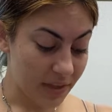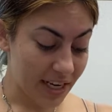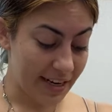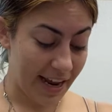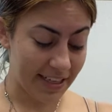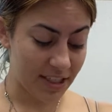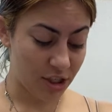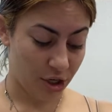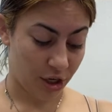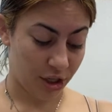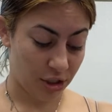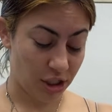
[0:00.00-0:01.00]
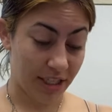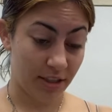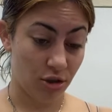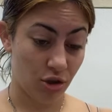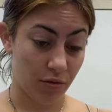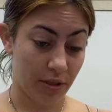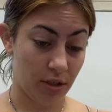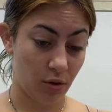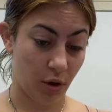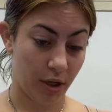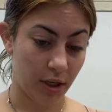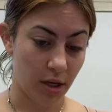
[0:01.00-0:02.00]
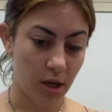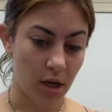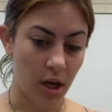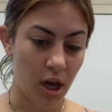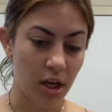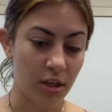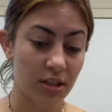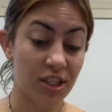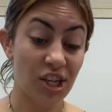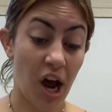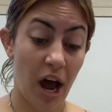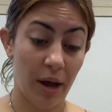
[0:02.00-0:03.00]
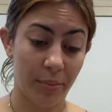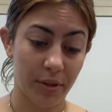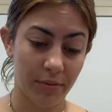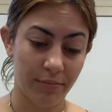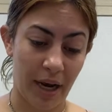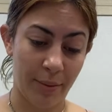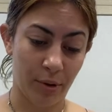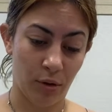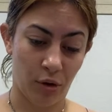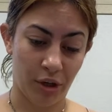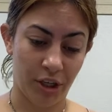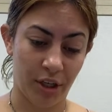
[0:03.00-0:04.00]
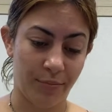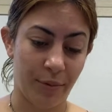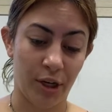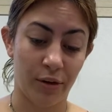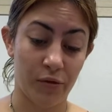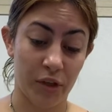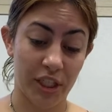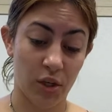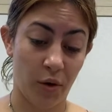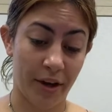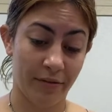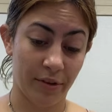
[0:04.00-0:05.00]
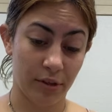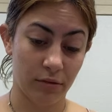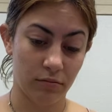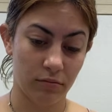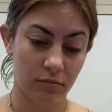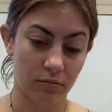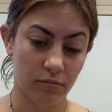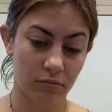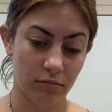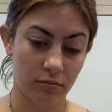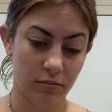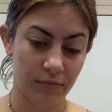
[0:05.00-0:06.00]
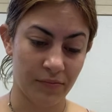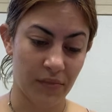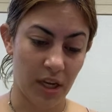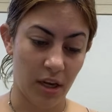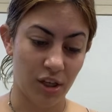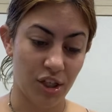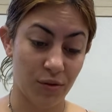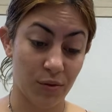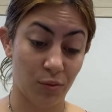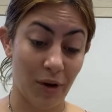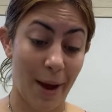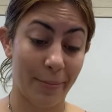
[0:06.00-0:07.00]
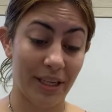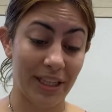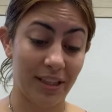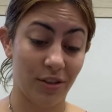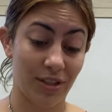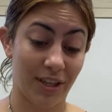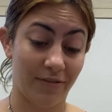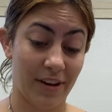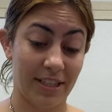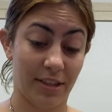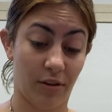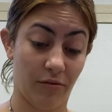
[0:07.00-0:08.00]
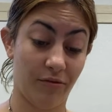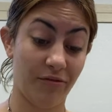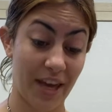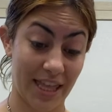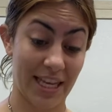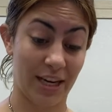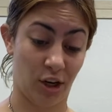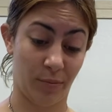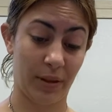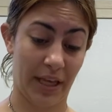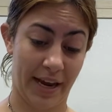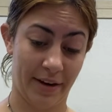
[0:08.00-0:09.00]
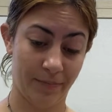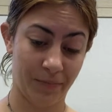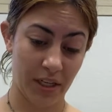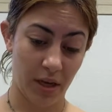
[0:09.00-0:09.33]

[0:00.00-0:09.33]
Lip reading: Next to her, Jason drew his sword. "Stop," Piper ordered, but her voice quavered. She was rapidly losing faith in her plan.